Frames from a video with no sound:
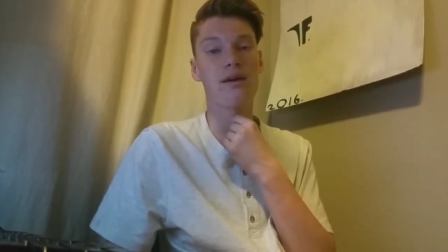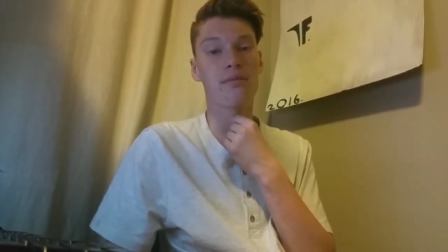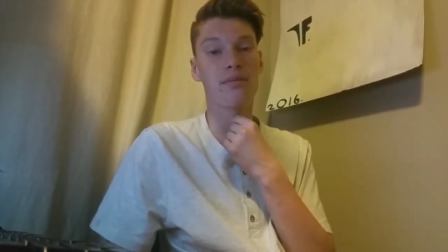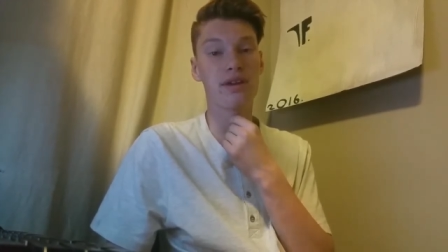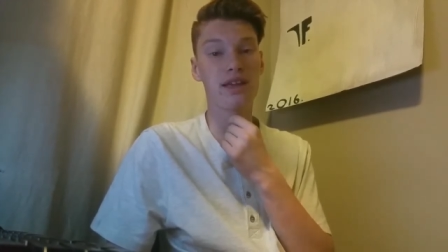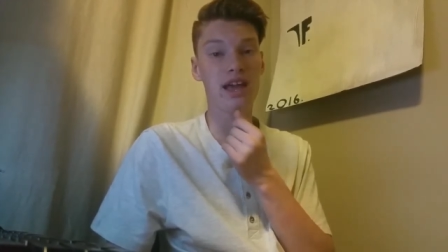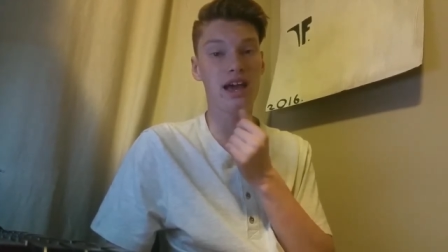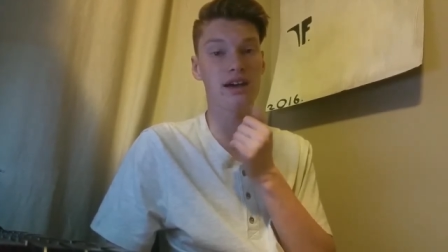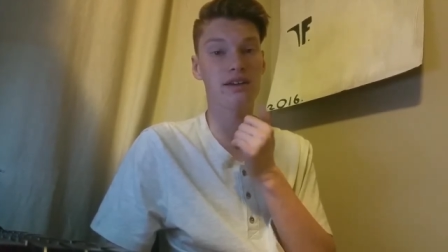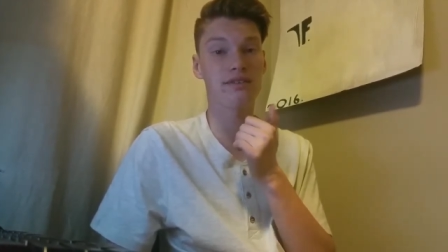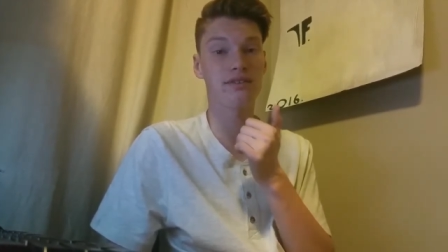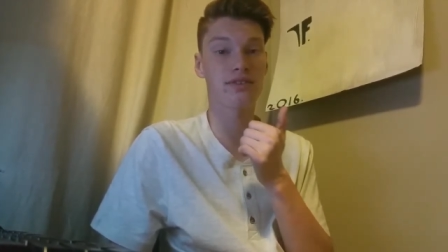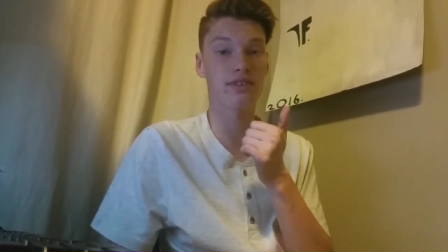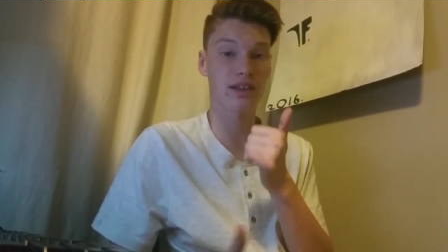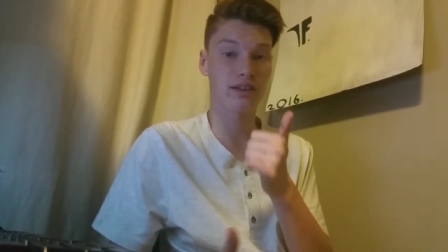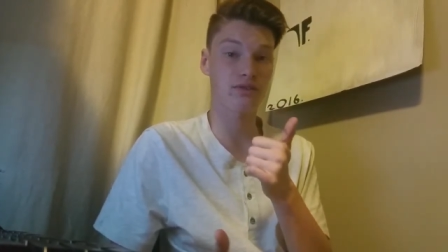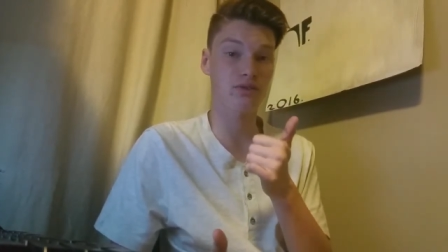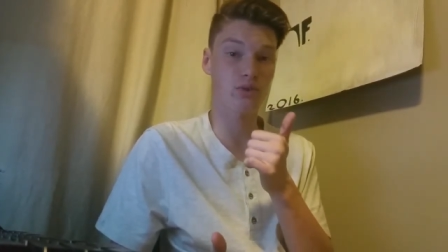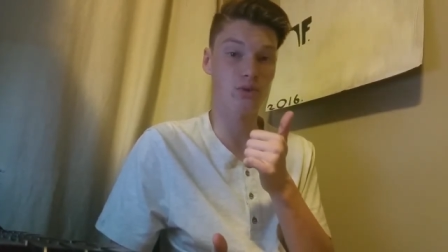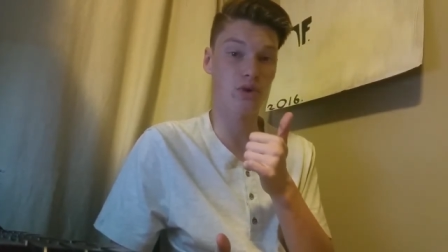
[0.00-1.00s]
But yeah,
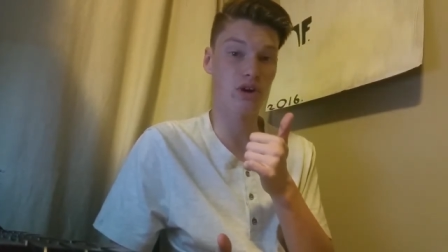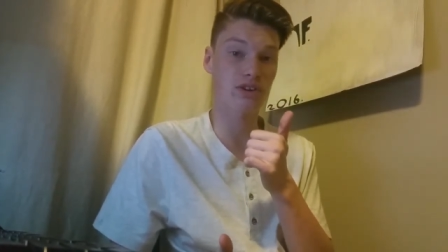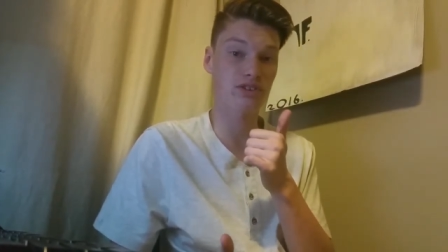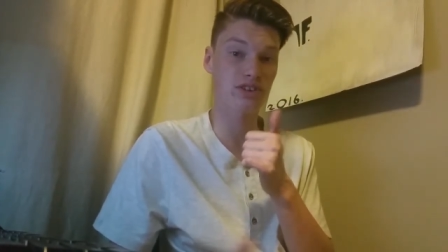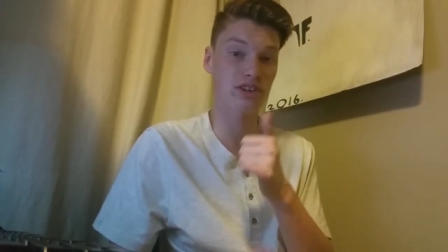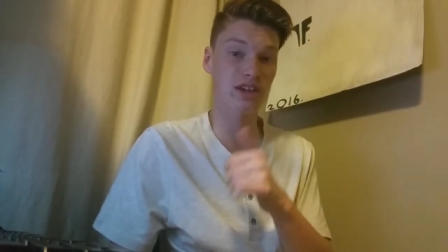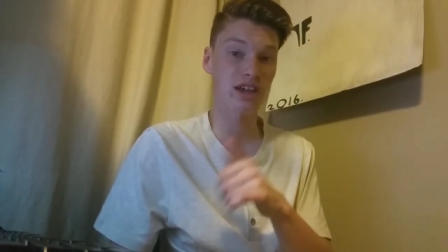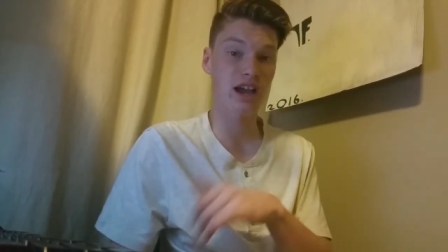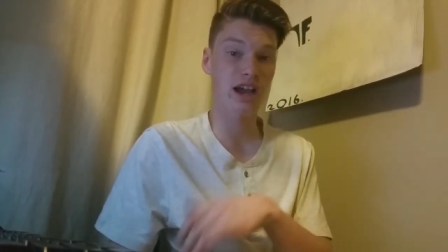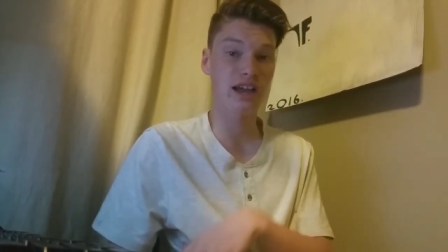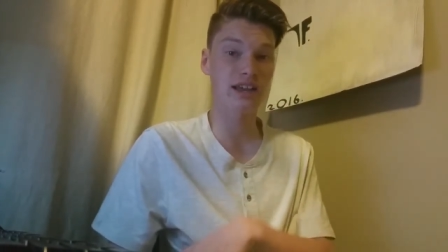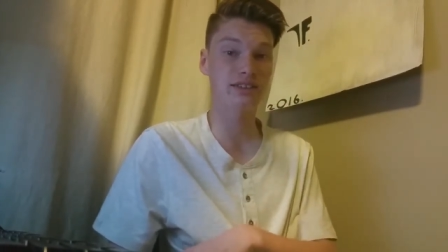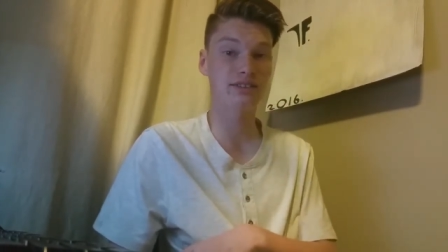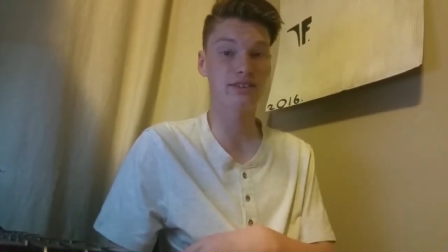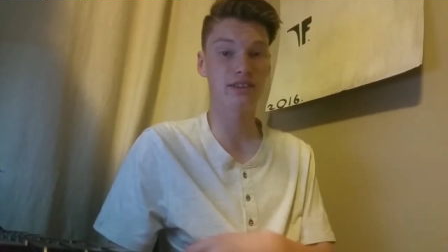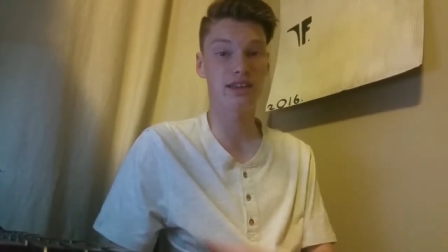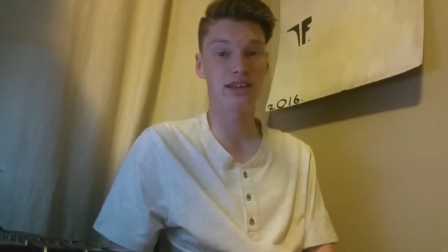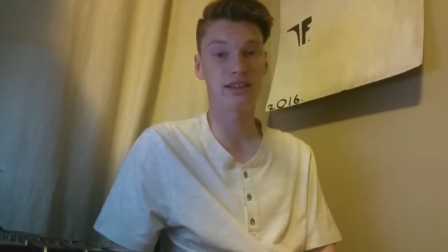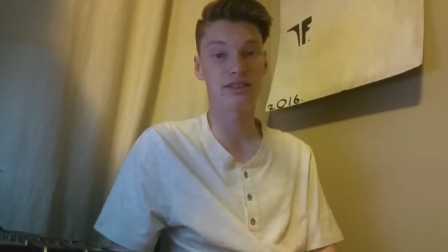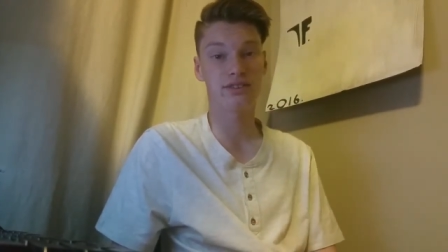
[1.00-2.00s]
thanks for watching, guys,
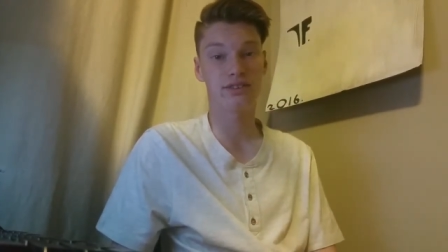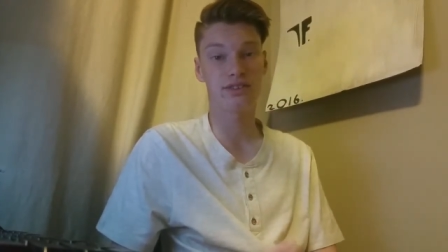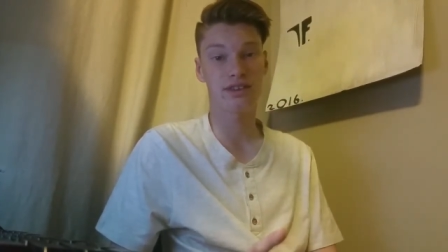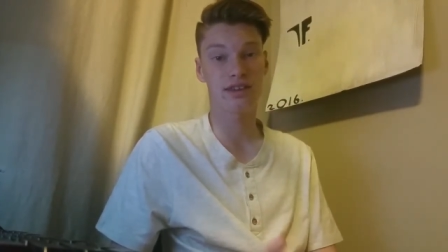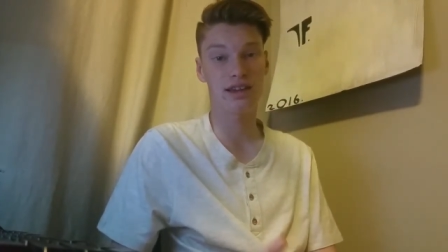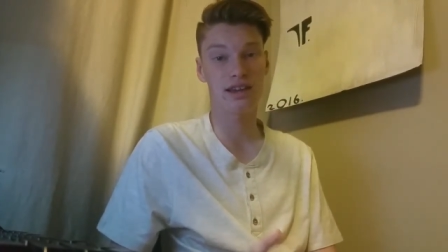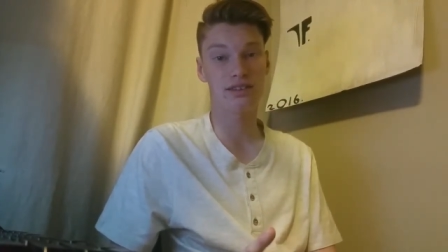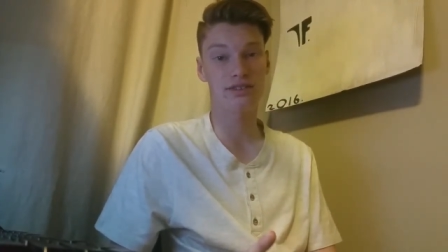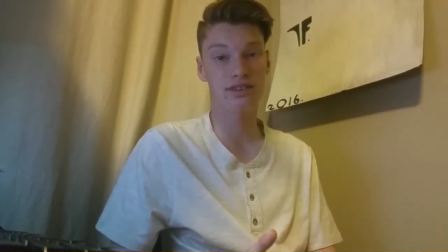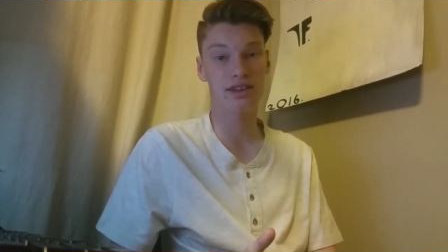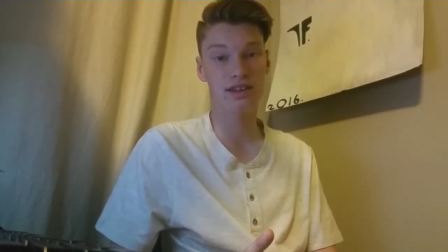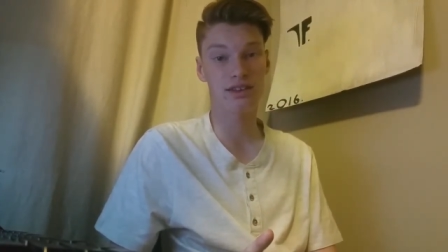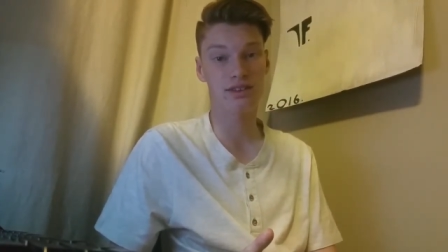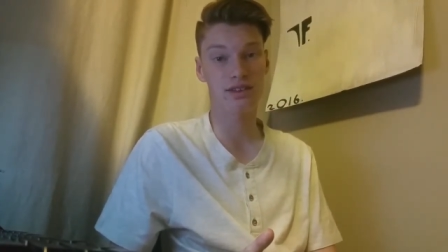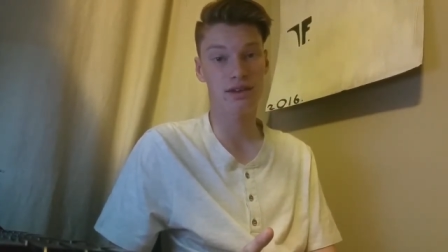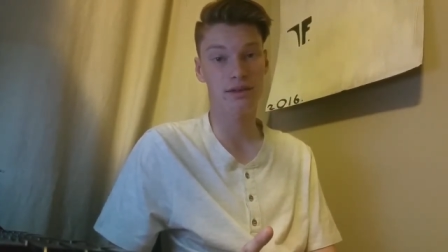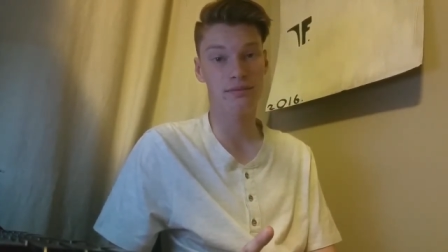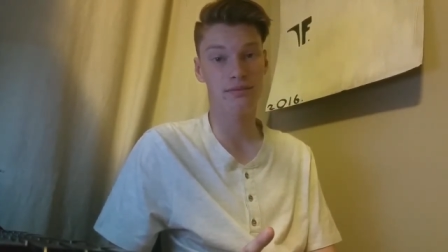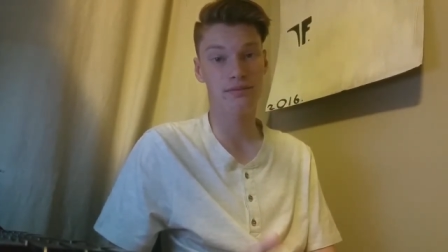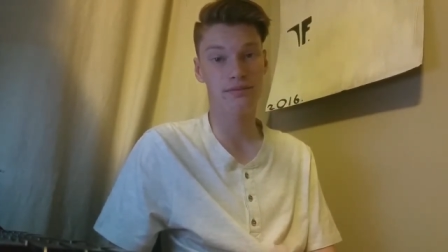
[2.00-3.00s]
and see you guys next time.